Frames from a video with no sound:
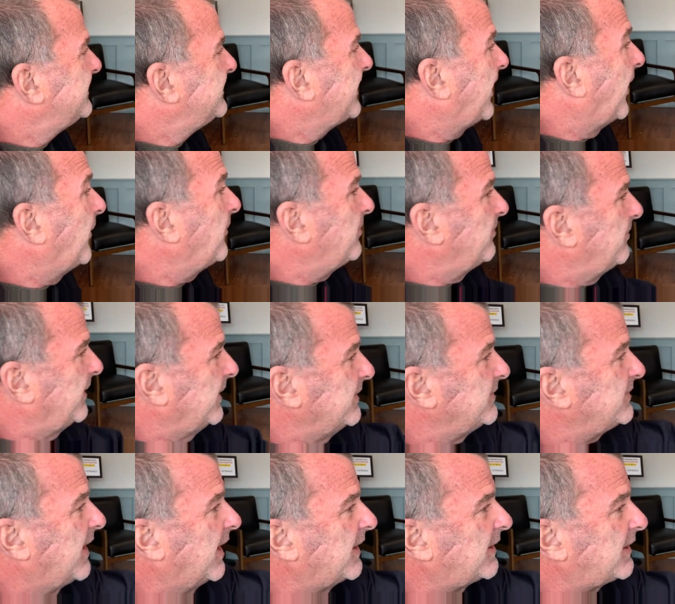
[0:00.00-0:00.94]
oh,
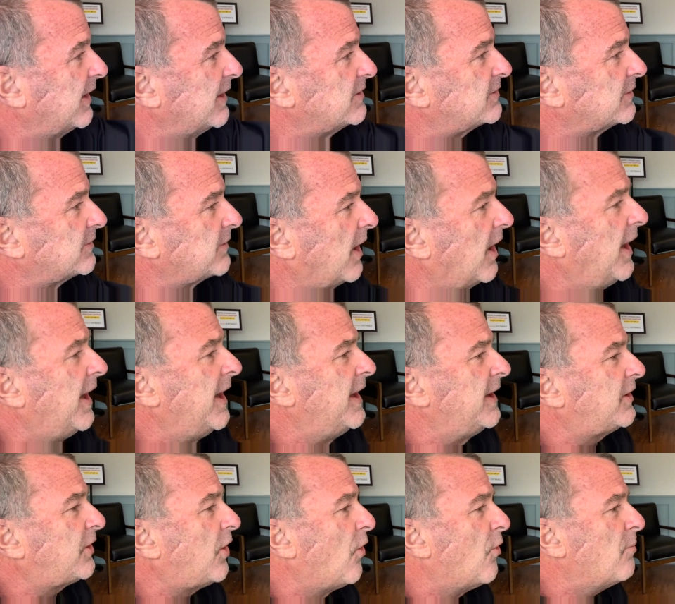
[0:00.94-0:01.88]
he's got cases. I
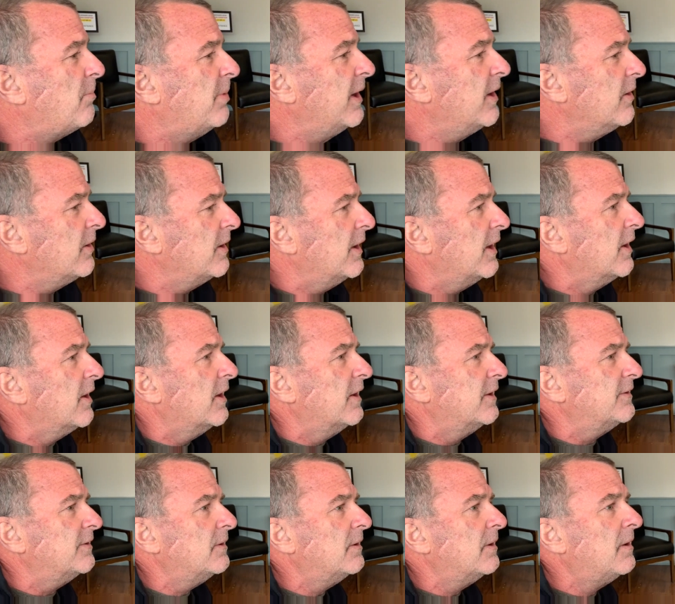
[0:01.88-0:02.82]
ain't cold beer in there,
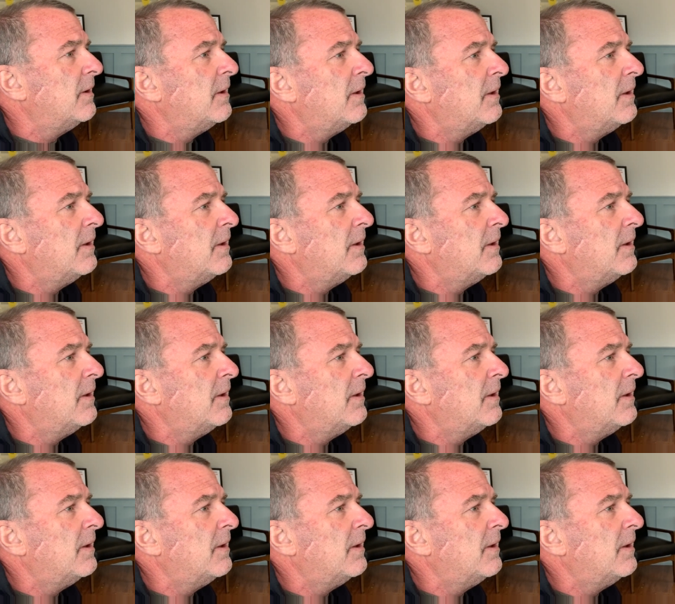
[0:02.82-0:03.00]
is it?